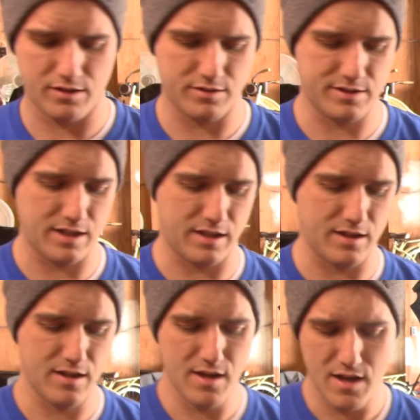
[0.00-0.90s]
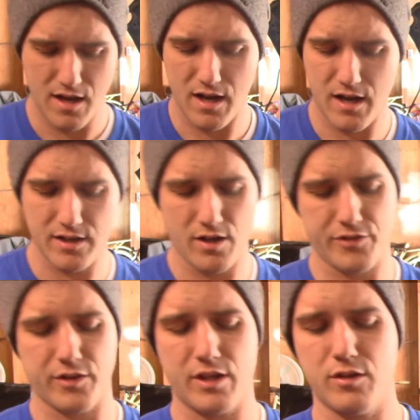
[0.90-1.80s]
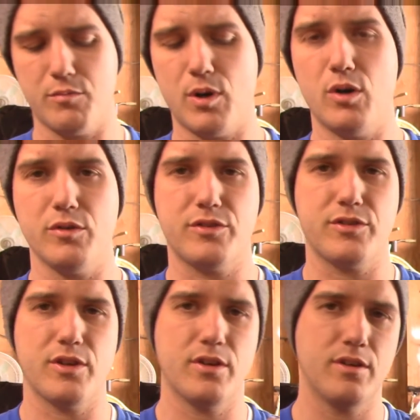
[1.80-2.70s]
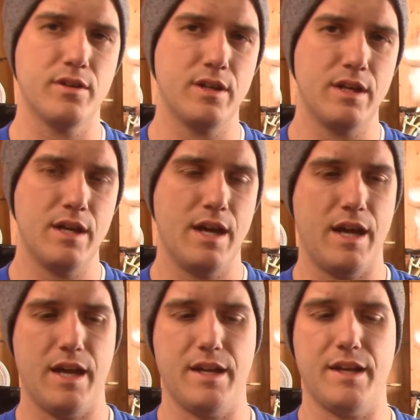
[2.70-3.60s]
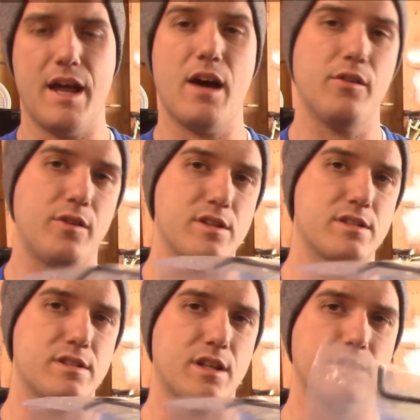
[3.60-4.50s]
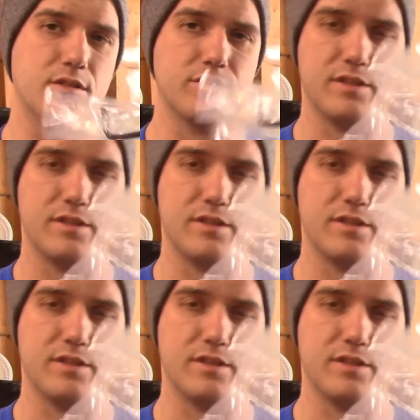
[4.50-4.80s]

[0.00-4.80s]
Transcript: here in a second. Uh, you also get new bolts and an Allen wrench to tighten those